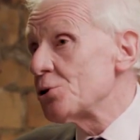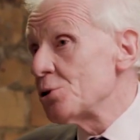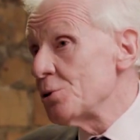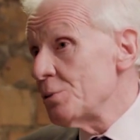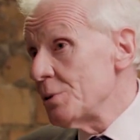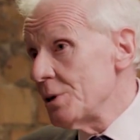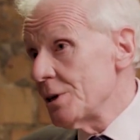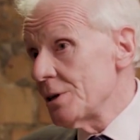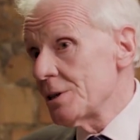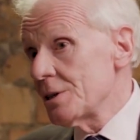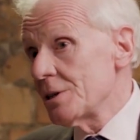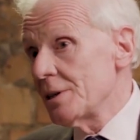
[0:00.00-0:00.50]
2
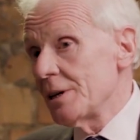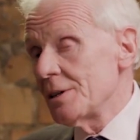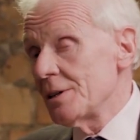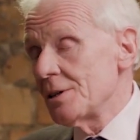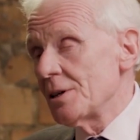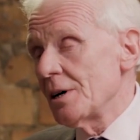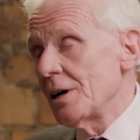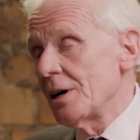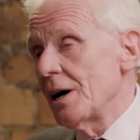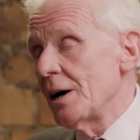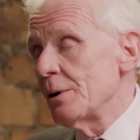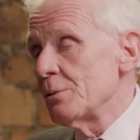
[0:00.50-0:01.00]
years
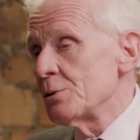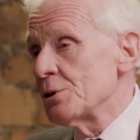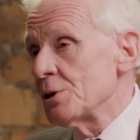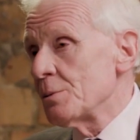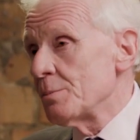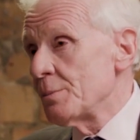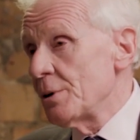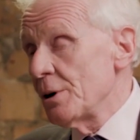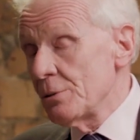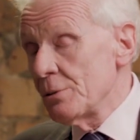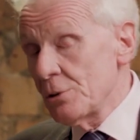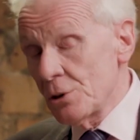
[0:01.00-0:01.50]
later, I was
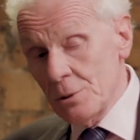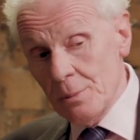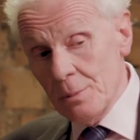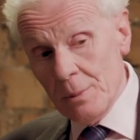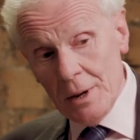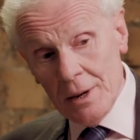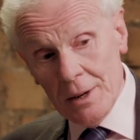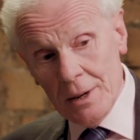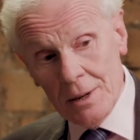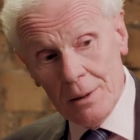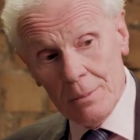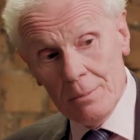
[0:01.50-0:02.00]
approached
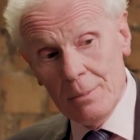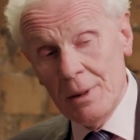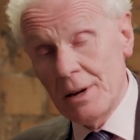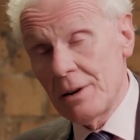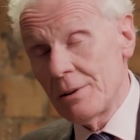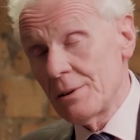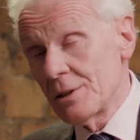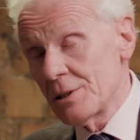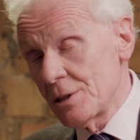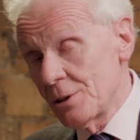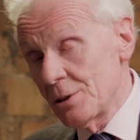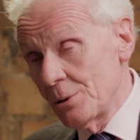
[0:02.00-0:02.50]
by
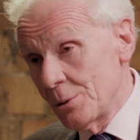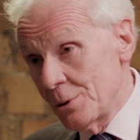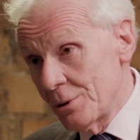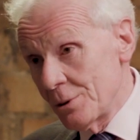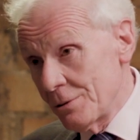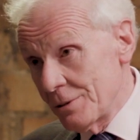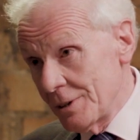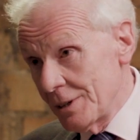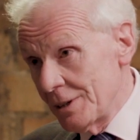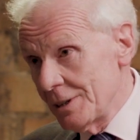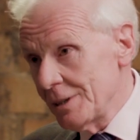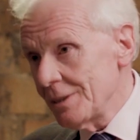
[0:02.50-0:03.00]
Baroness Laura
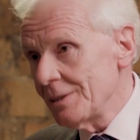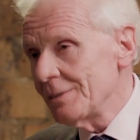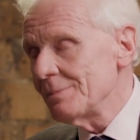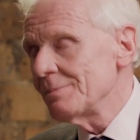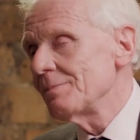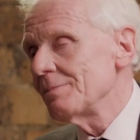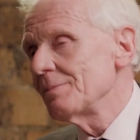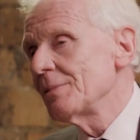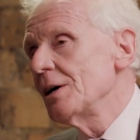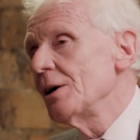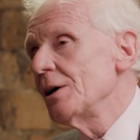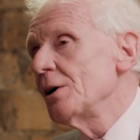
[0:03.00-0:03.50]
Finlay,
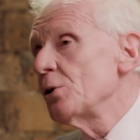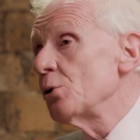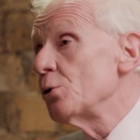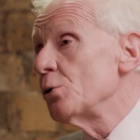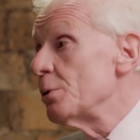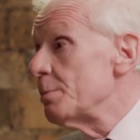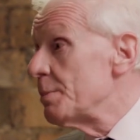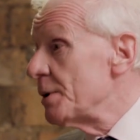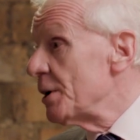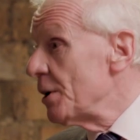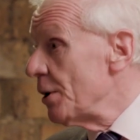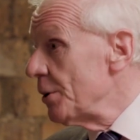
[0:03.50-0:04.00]
who
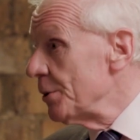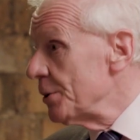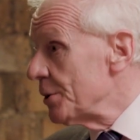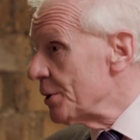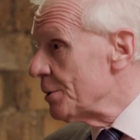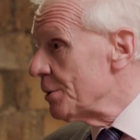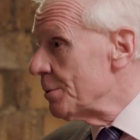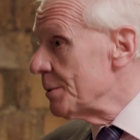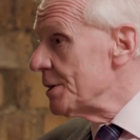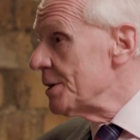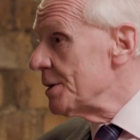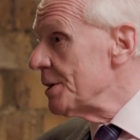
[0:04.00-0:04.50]
had been on the
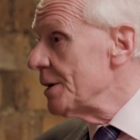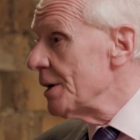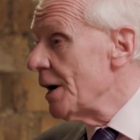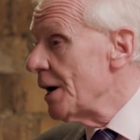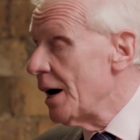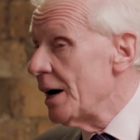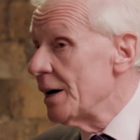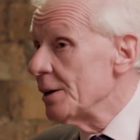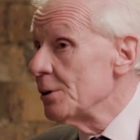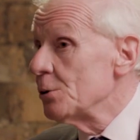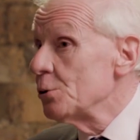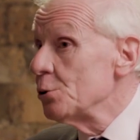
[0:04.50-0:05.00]
committee,
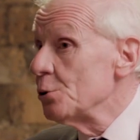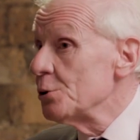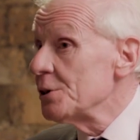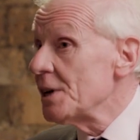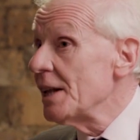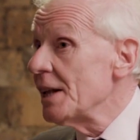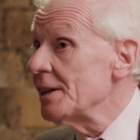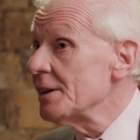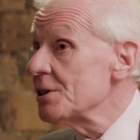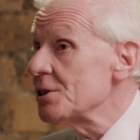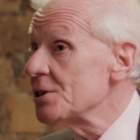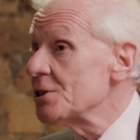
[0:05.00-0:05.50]
and Lord
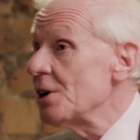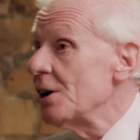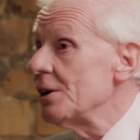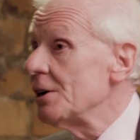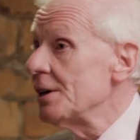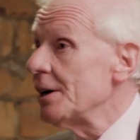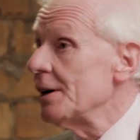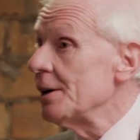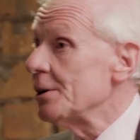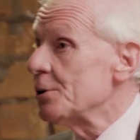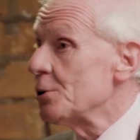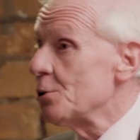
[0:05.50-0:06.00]
Alex
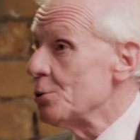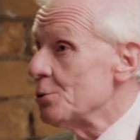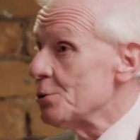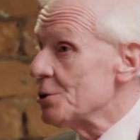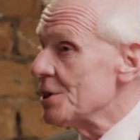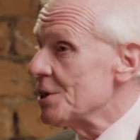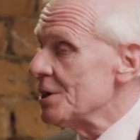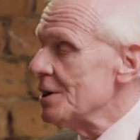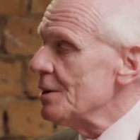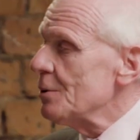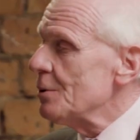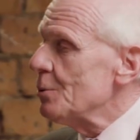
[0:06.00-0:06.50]
Carlisle,
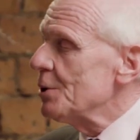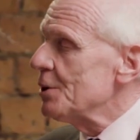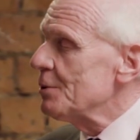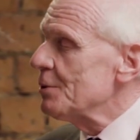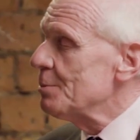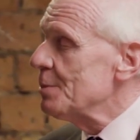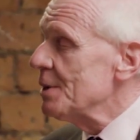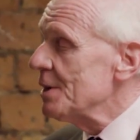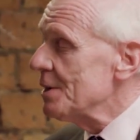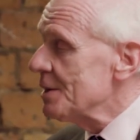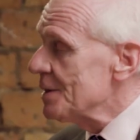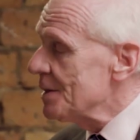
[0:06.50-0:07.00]
QC, one of
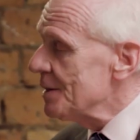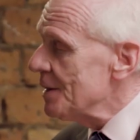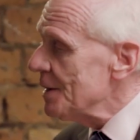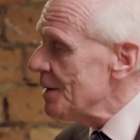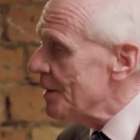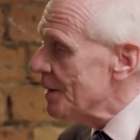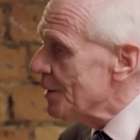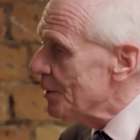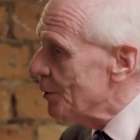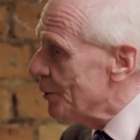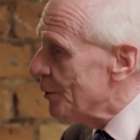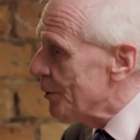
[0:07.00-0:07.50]
Britain's
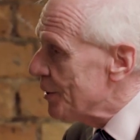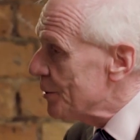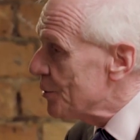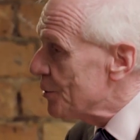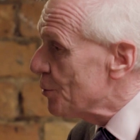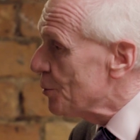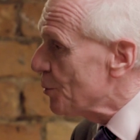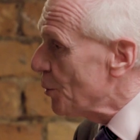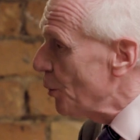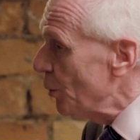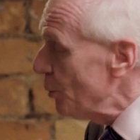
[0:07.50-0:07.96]
leading lawyers, who'd